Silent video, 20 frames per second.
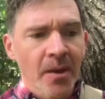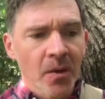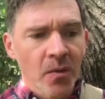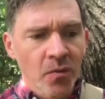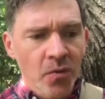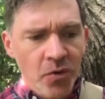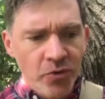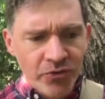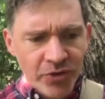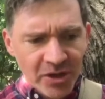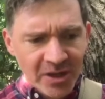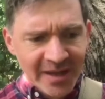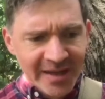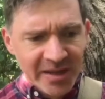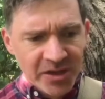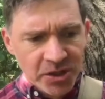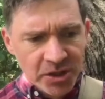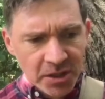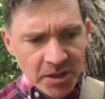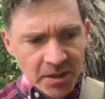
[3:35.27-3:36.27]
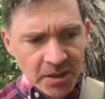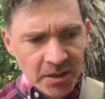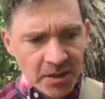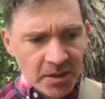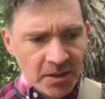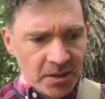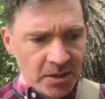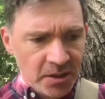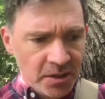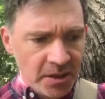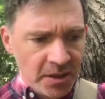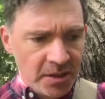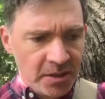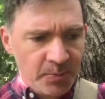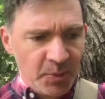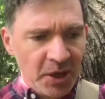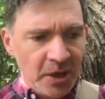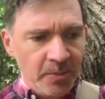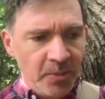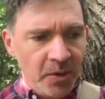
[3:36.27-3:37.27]
What religion do these
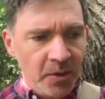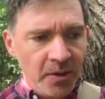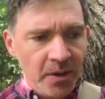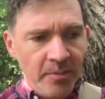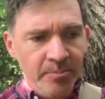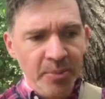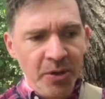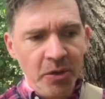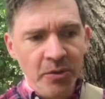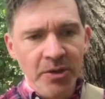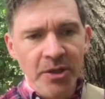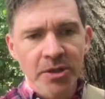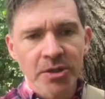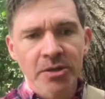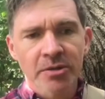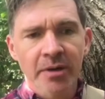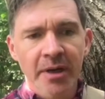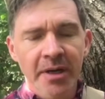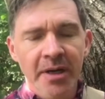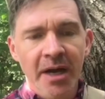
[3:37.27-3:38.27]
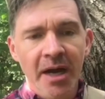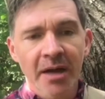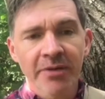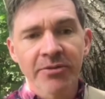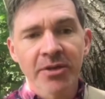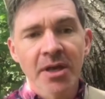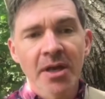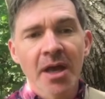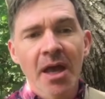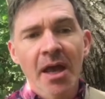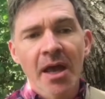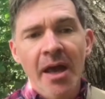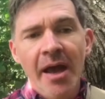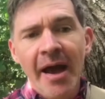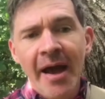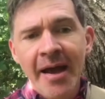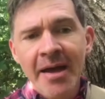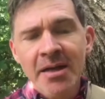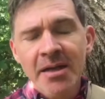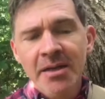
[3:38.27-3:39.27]
people that built this shrine have?
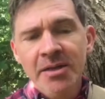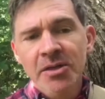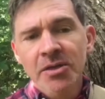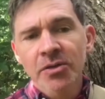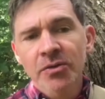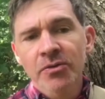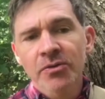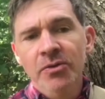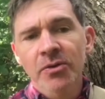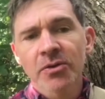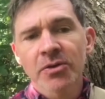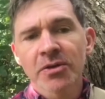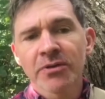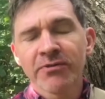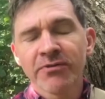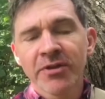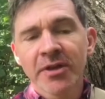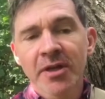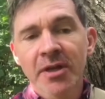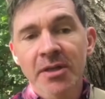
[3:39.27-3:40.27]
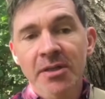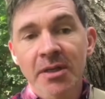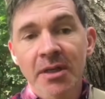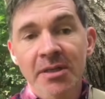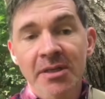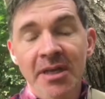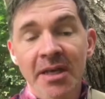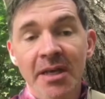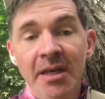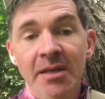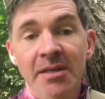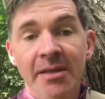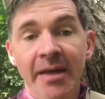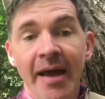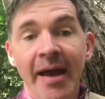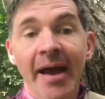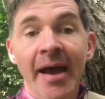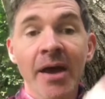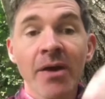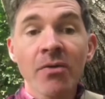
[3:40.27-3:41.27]
Analytical thoughts and feelings that take us
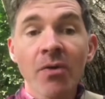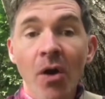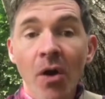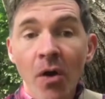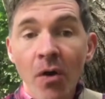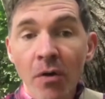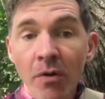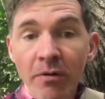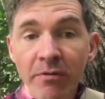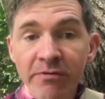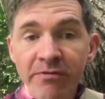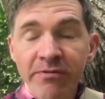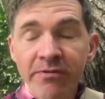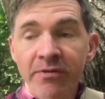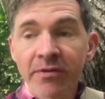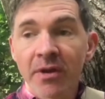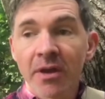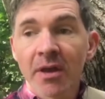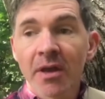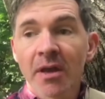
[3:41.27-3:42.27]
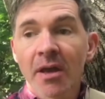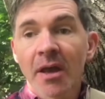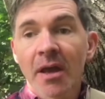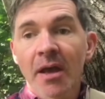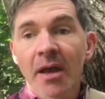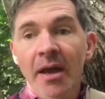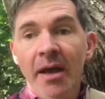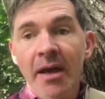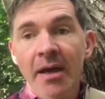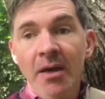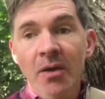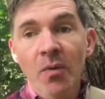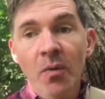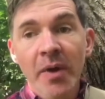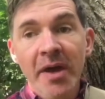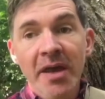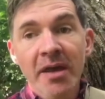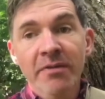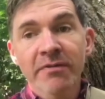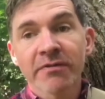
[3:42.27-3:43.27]
out of and
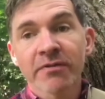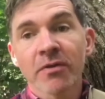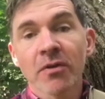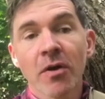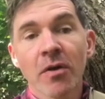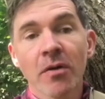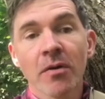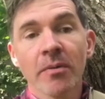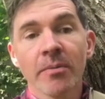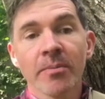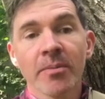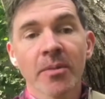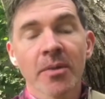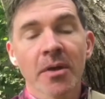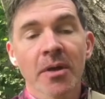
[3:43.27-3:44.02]
away from